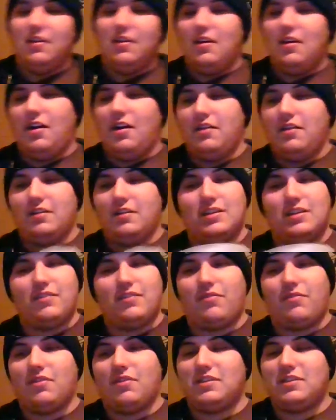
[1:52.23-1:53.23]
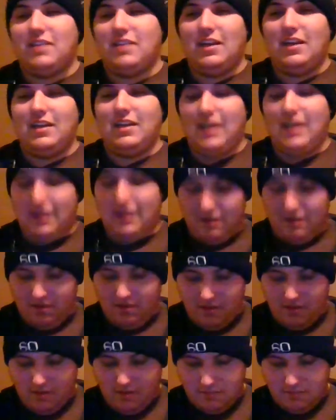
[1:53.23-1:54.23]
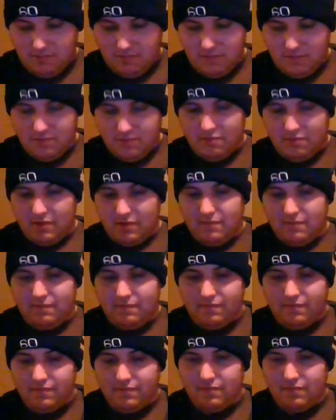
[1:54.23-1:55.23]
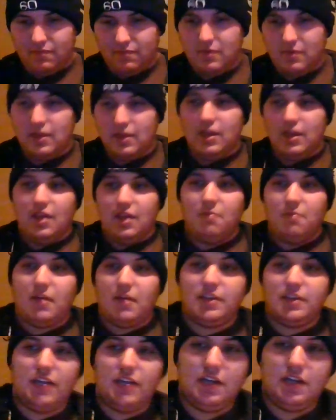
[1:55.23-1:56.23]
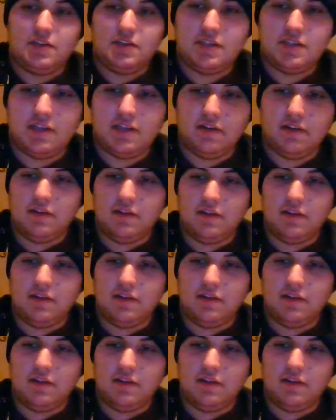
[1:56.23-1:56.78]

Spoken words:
Unless, of course, they negate it. Oh, well, my change is still in